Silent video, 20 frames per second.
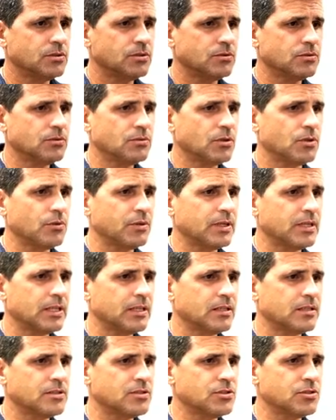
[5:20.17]
to go
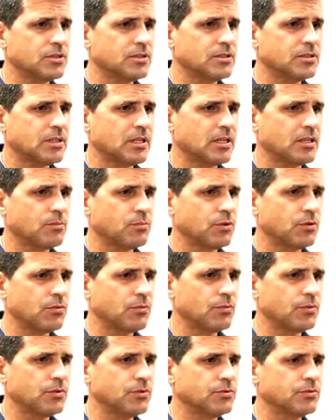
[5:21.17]
ahead and just kind of
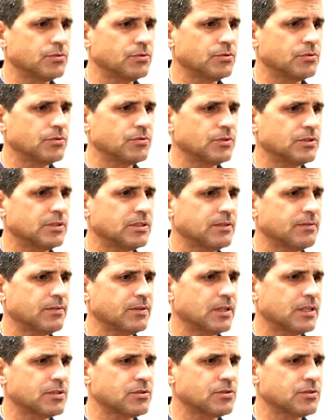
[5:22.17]
peruse through the
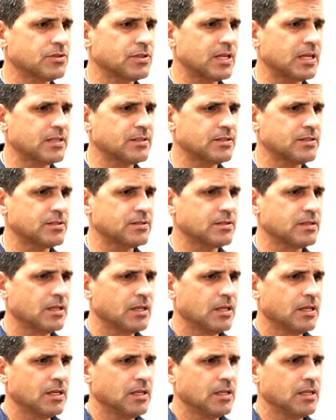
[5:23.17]
different exercises
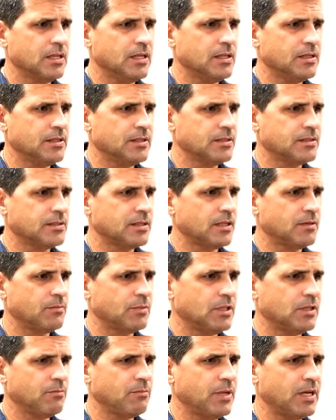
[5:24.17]
in this
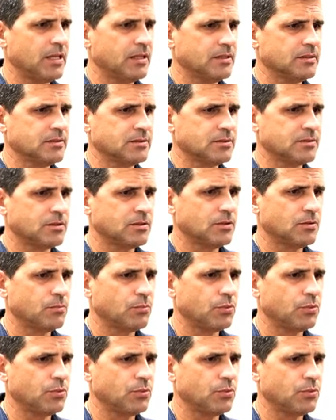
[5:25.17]
10-minute balance